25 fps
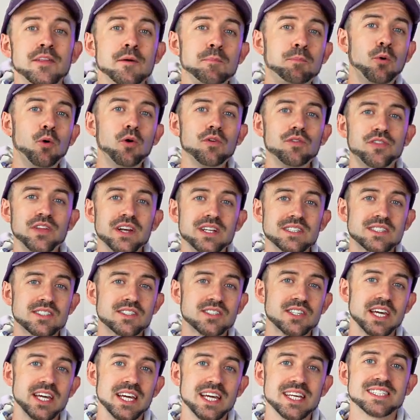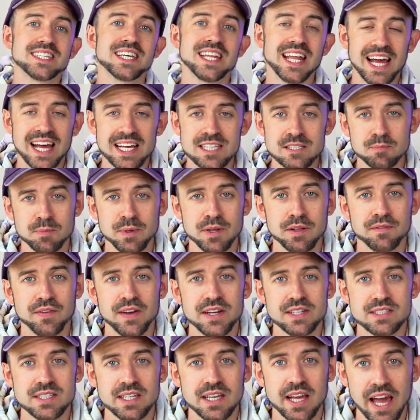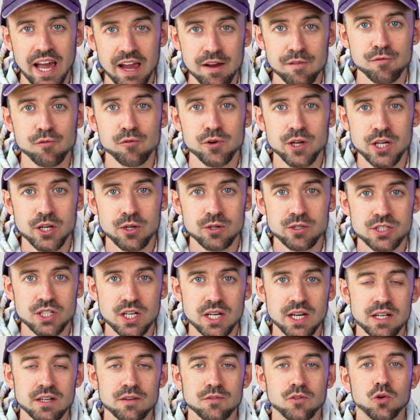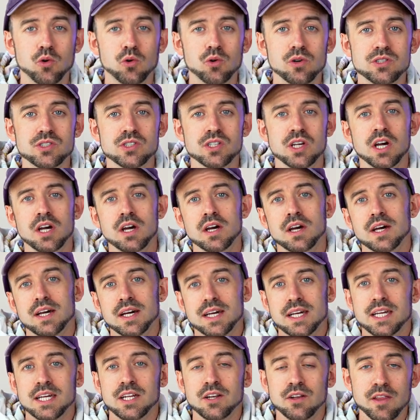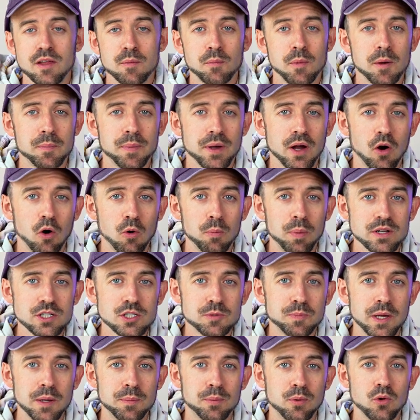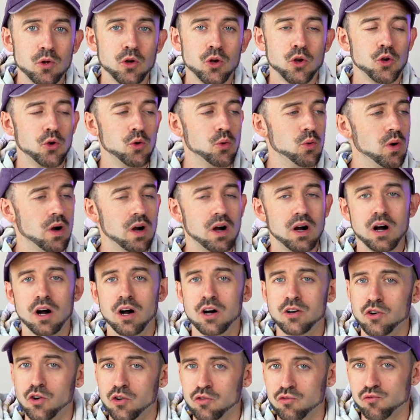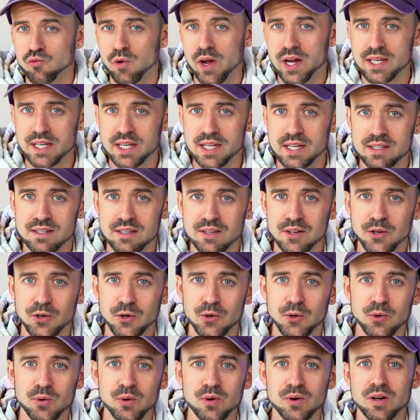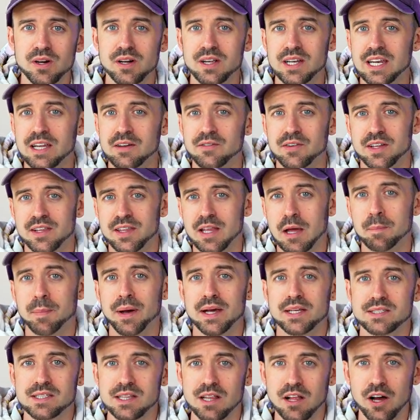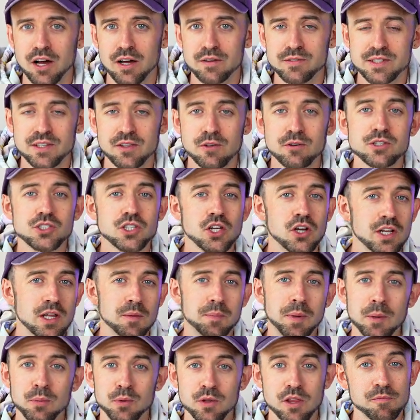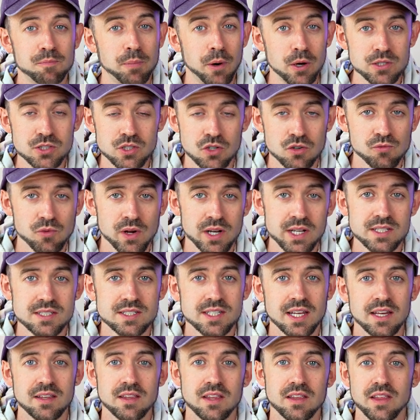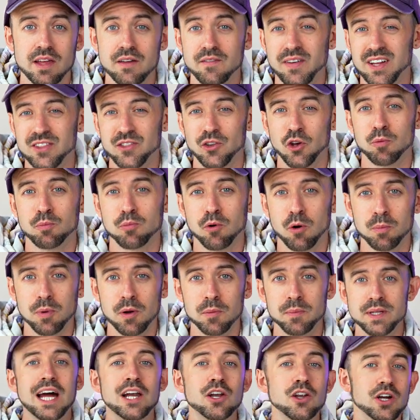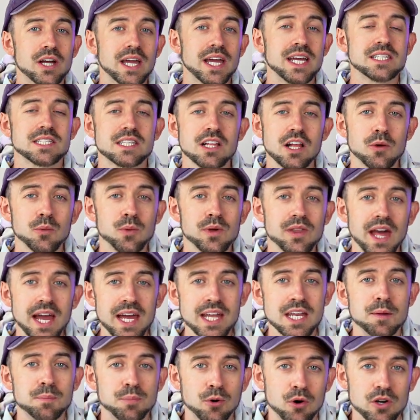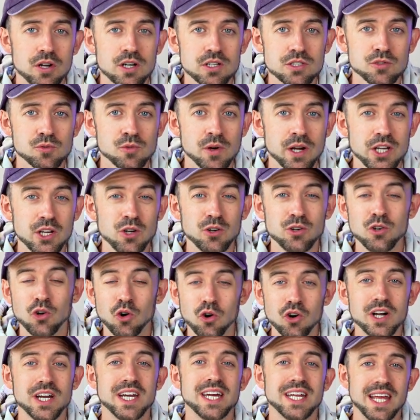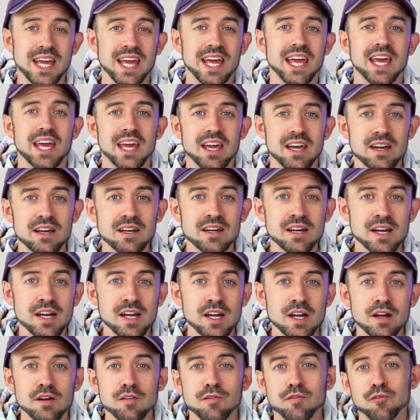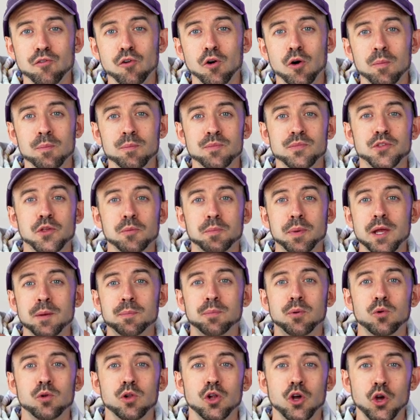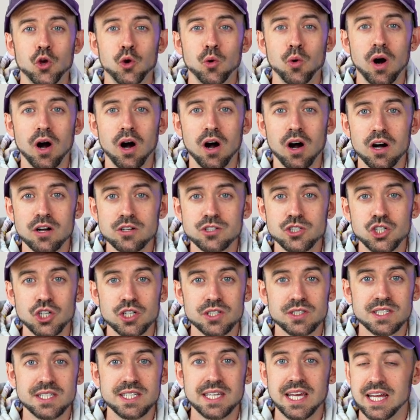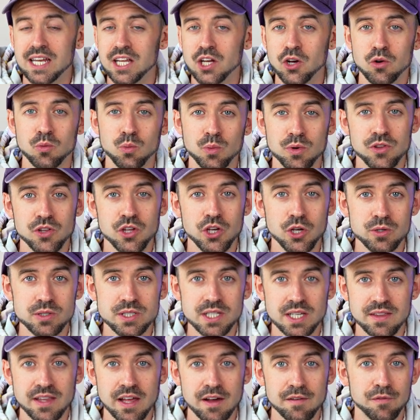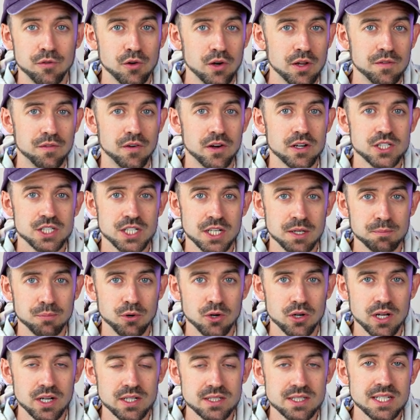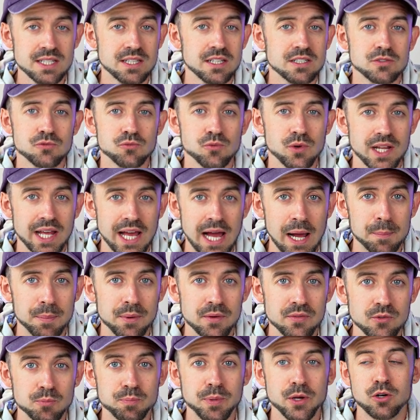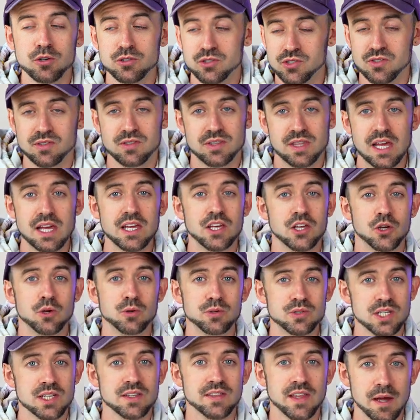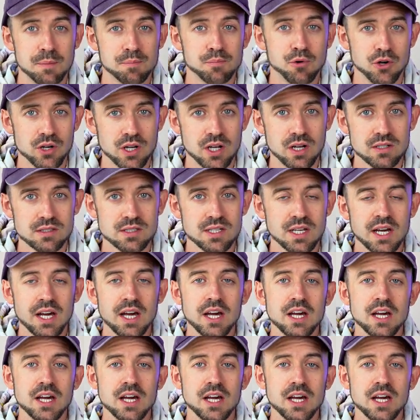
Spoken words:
the important thing to say is that it hasn't been affecting every user. And of course, you know, there might be a whole bunch of people who aren't on Reddit, who are living their best lives. And there are certainly people that posted on Reddit saying that they've had no problem. And look, it's like with any product, right? You're not going to hear from the people who are just getting on with using their fully functioning product. It doesn't really happen because they're using their product.